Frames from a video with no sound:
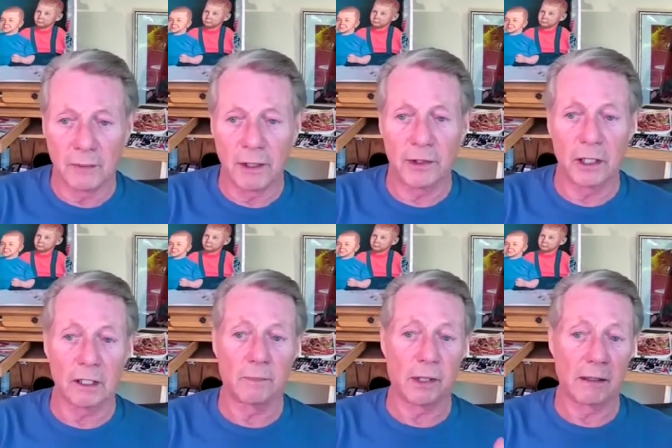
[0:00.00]
but the
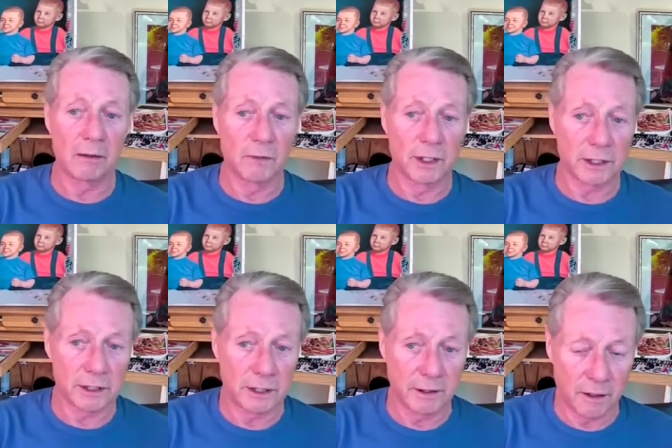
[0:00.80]
other problem
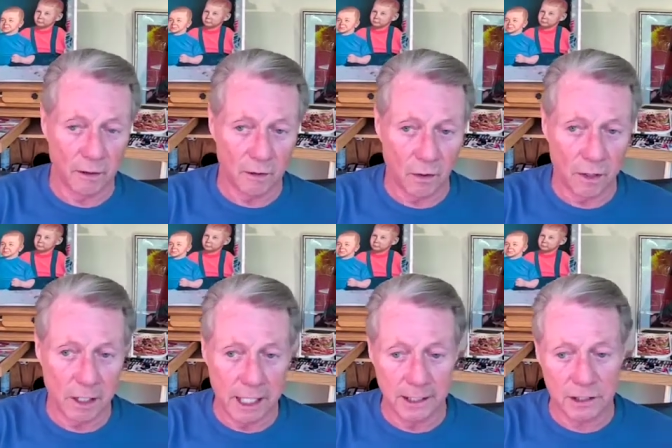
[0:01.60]
was that in order to
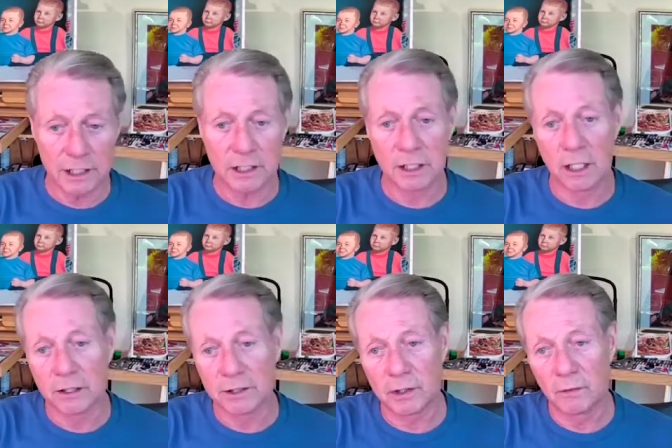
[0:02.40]
get T
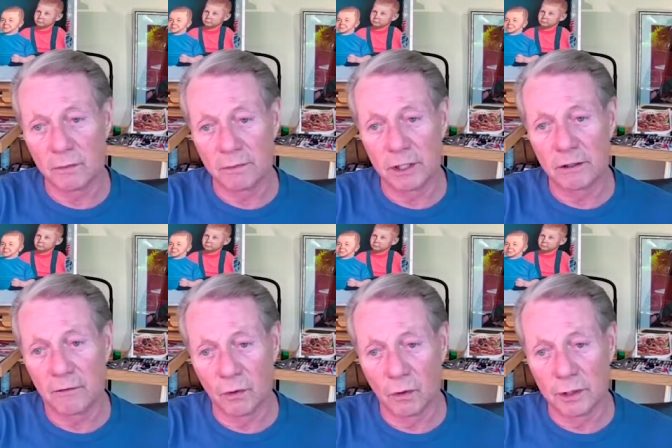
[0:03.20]
cells that would be,
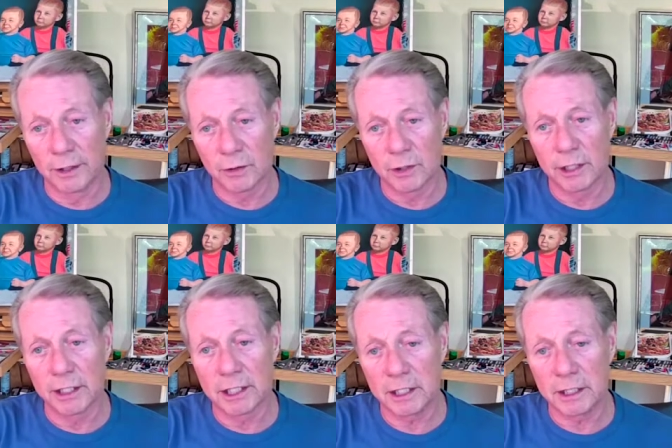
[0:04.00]
if you're interested
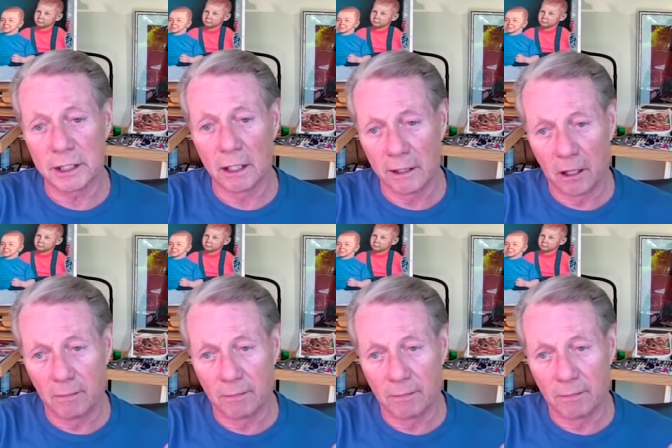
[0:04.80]
in T cell help,